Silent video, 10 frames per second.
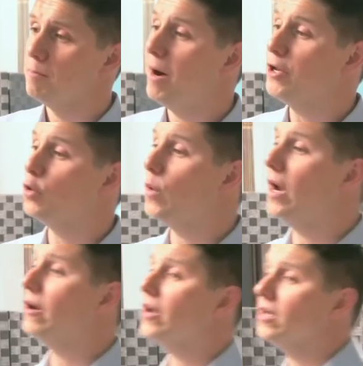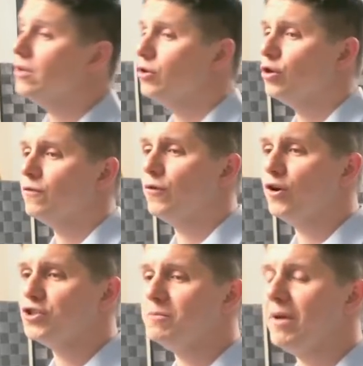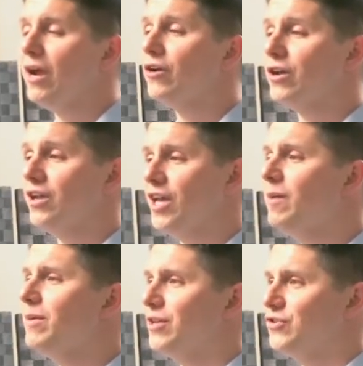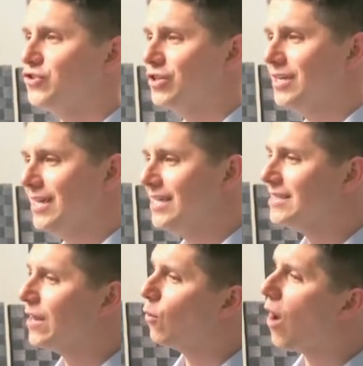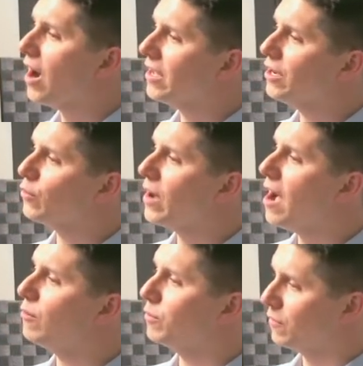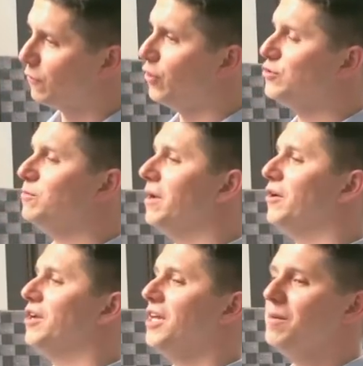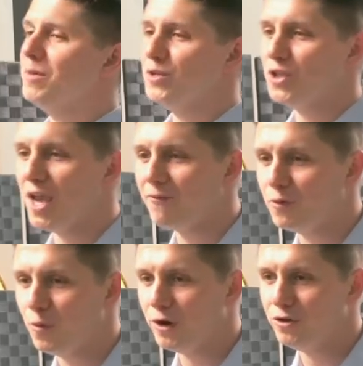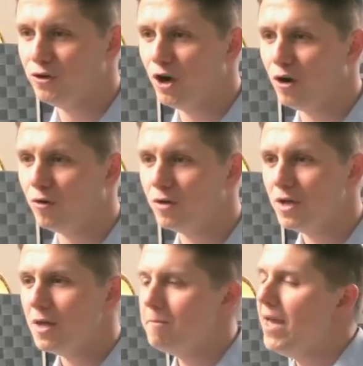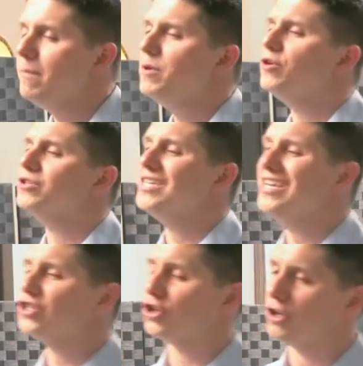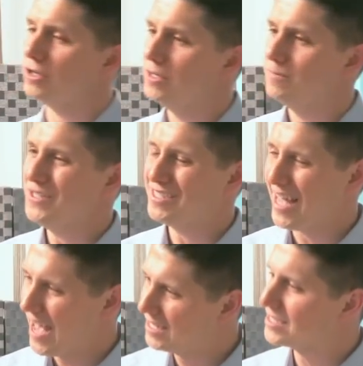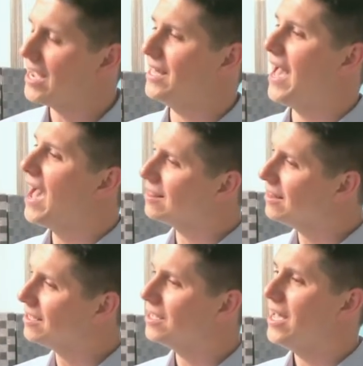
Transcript: but you're wearing your Virgin Mary image. It's like walking around with a Virgin Mary image everywhere you go. Maybe your teacher is anti Catholic,